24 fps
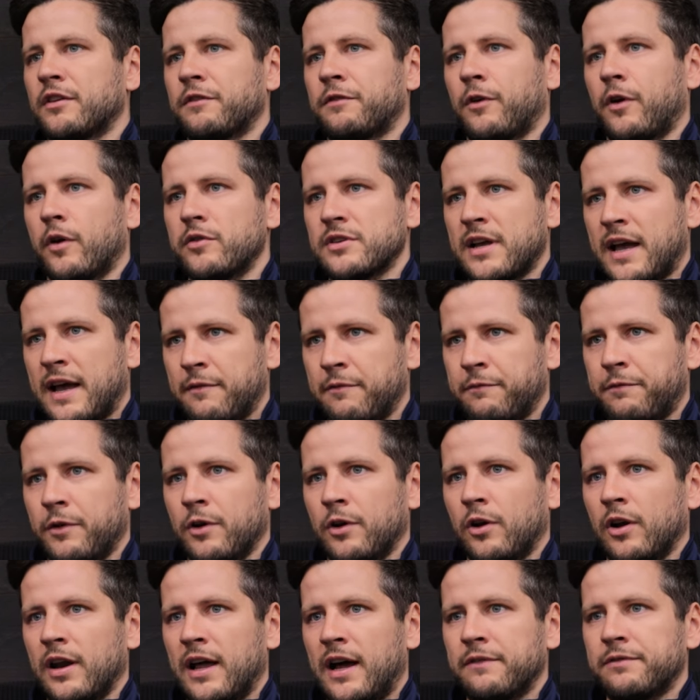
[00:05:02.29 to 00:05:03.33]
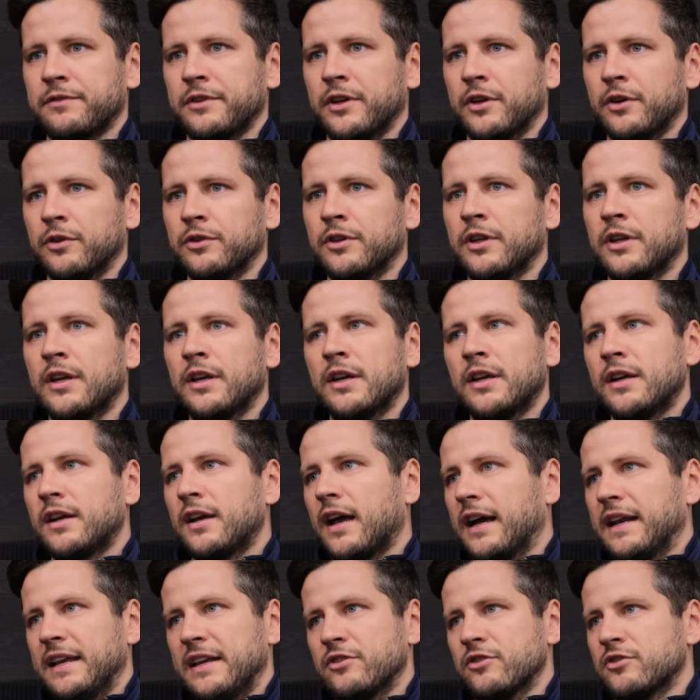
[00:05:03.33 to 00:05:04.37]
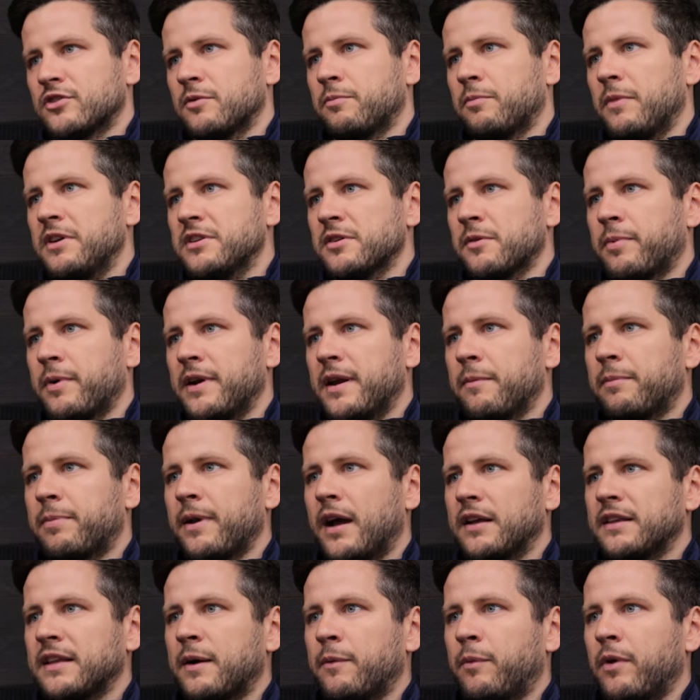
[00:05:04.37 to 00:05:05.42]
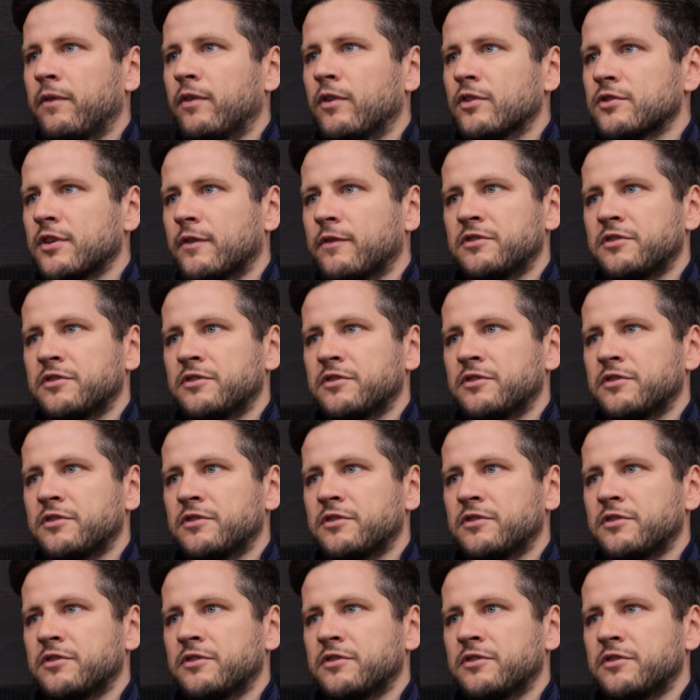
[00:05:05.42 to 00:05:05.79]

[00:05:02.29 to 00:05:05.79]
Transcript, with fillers: I thought he was a handful all afternoon, and he's just he's a brilliant player to have with us.